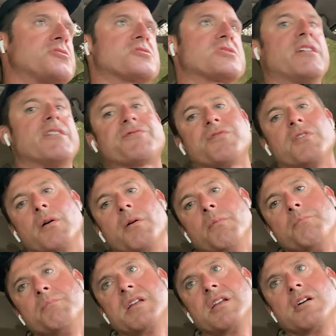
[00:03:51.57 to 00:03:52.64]
yourself
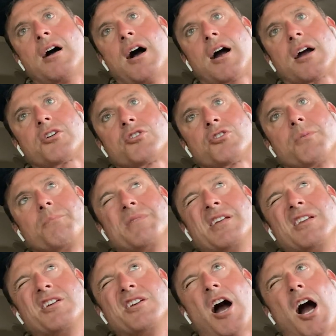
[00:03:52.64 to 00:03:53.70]
from
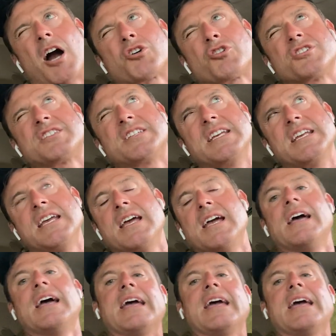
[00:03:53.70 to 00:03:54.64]
mediocrity.